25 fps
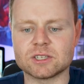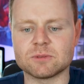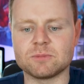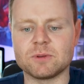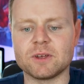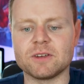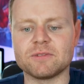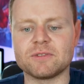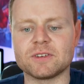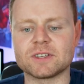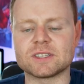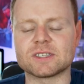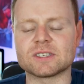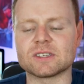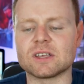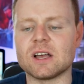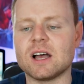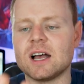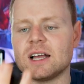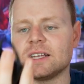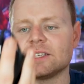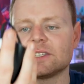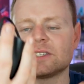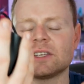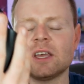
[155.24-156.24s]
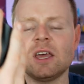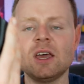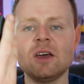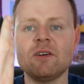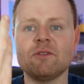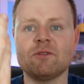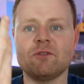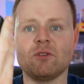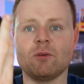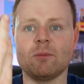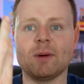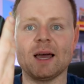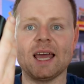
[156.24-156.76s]
the perfect size
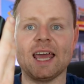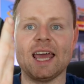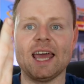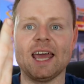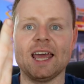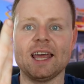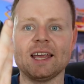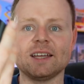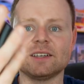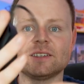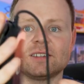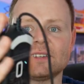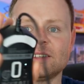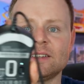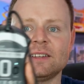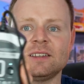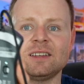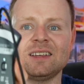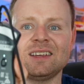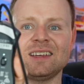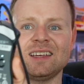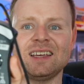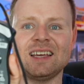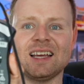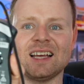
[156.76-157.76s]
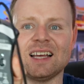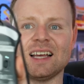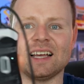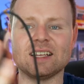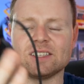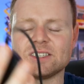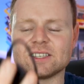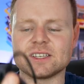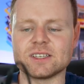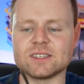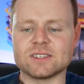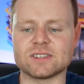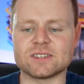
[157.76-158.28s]
for my hand, as
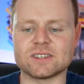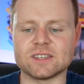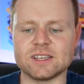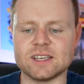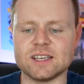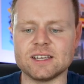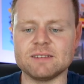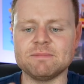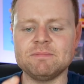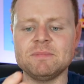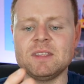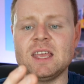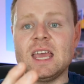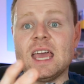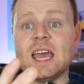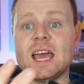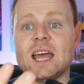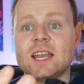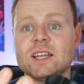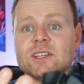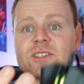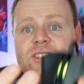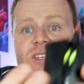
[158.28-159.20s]
you can see. And in